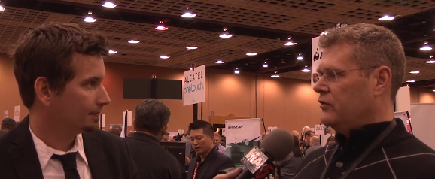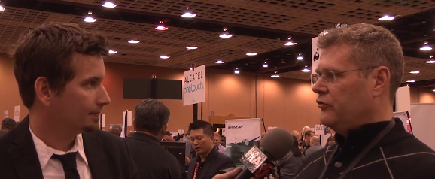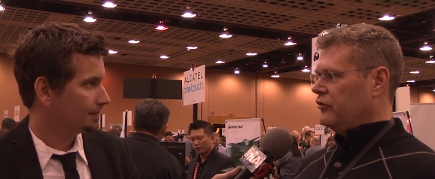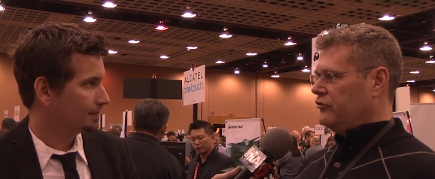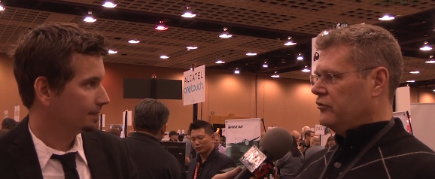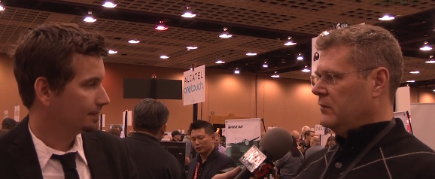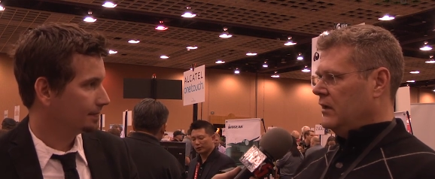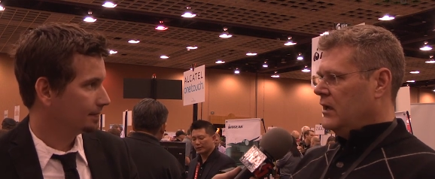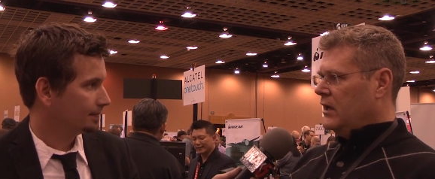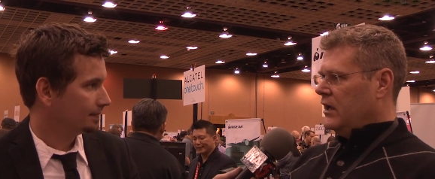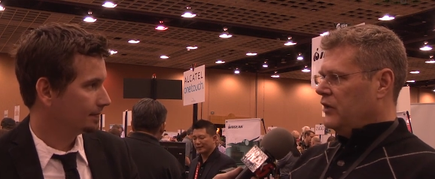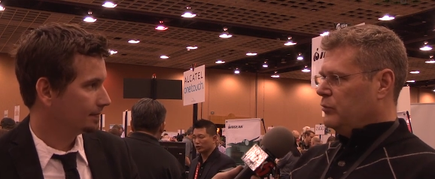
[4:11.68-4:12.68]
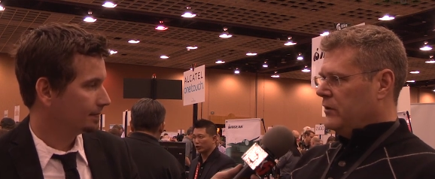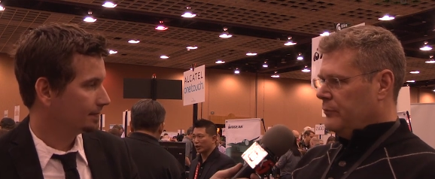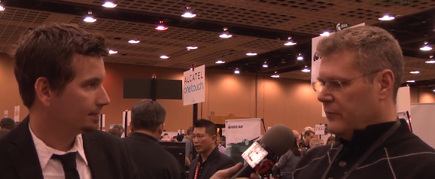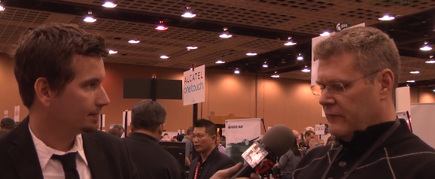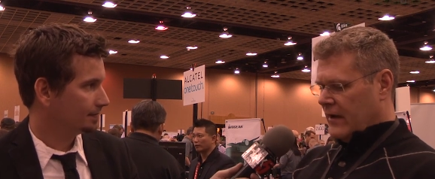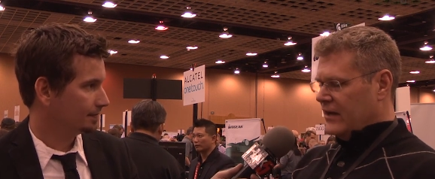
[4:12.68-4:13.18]
Speaker 1: Consortium is we
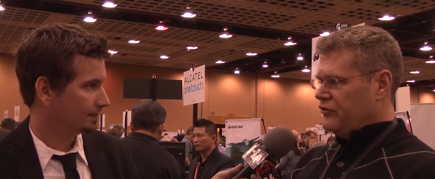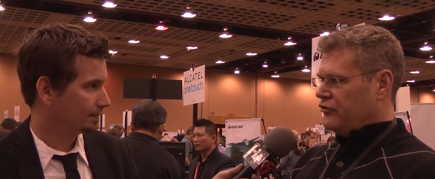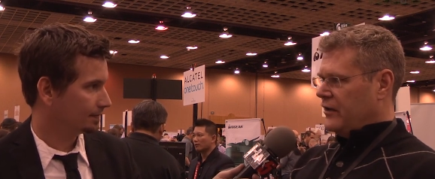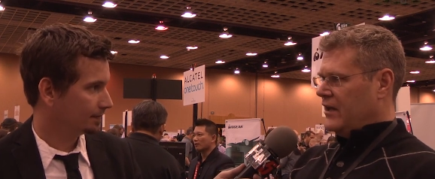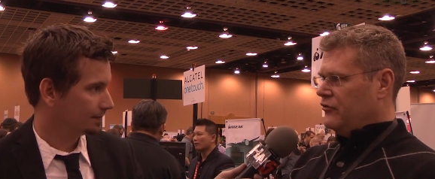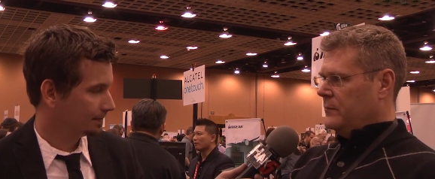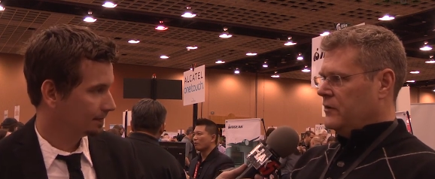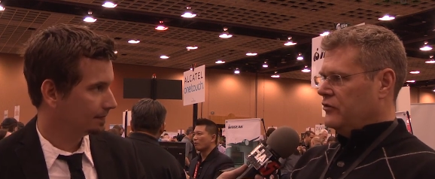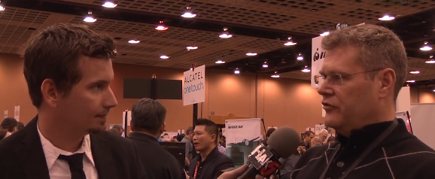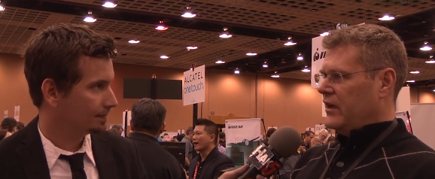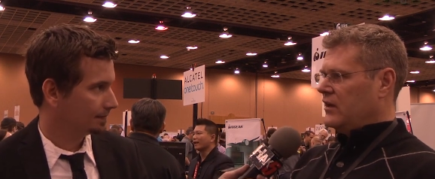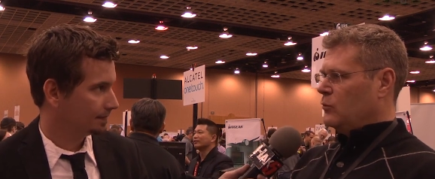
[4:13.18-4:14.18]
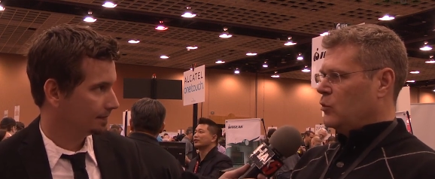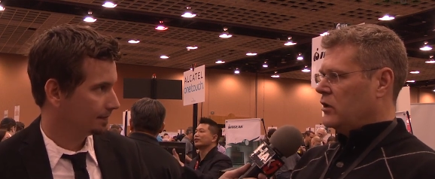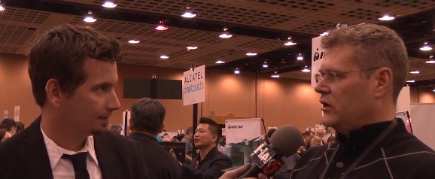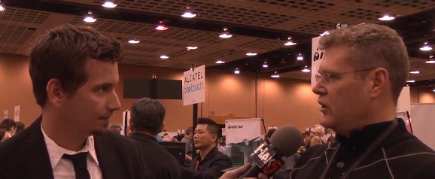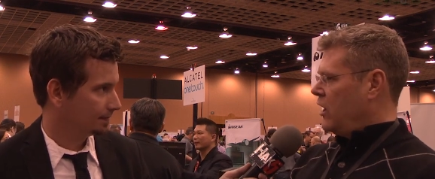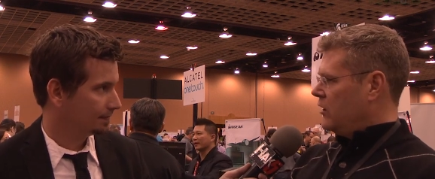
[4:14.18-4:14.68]
provide transmitters that can
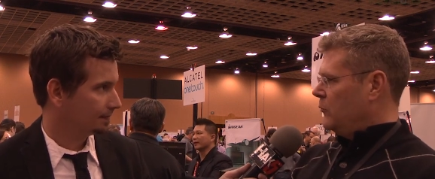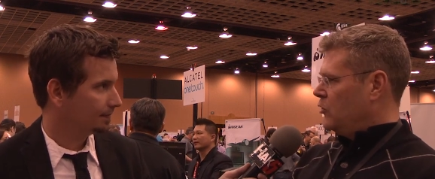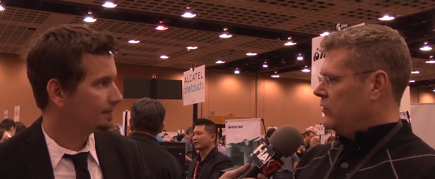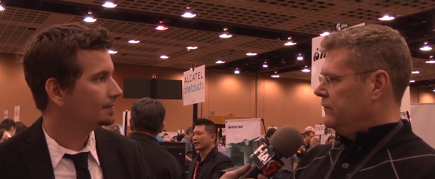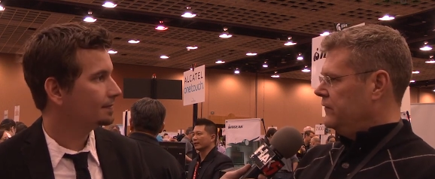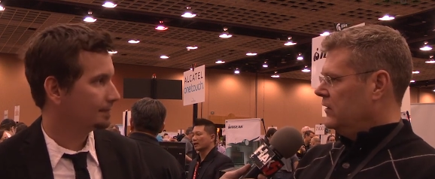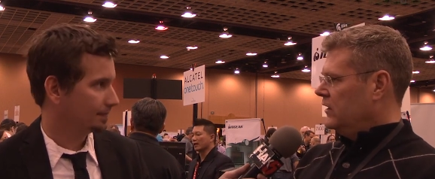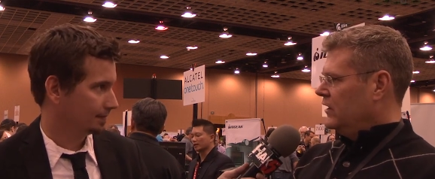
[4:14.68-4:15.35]
work in automotive.